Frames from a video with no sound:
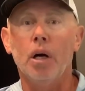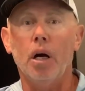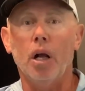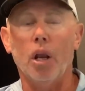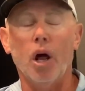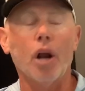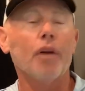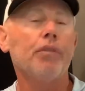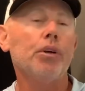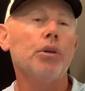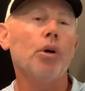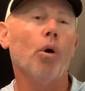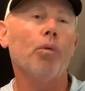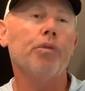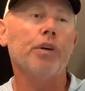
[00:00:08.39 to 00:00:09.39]
lot of you
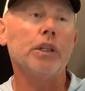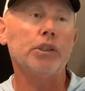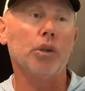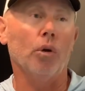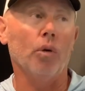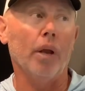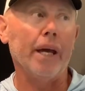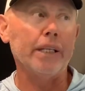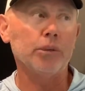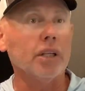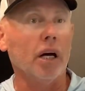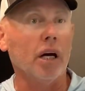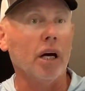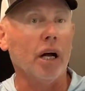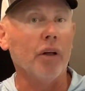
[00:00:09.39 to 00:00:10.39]
don't fish on lakes
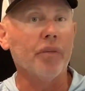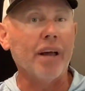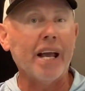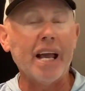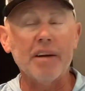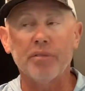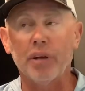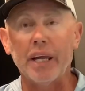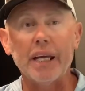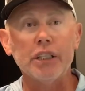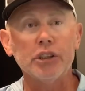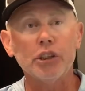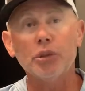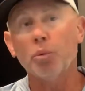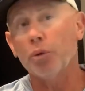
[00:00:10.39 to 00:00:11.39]
that have
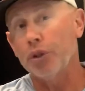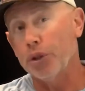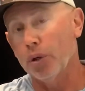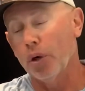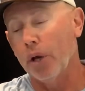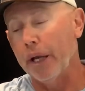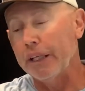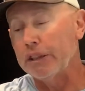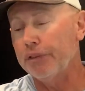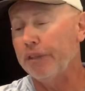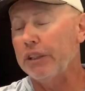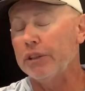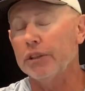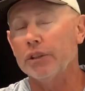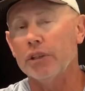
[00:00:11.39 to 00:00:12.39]
ledges where you're going to ledge
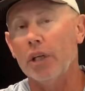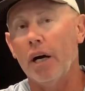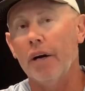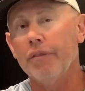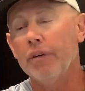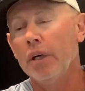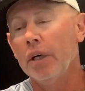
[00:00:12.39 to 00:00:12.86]
fish and stuff.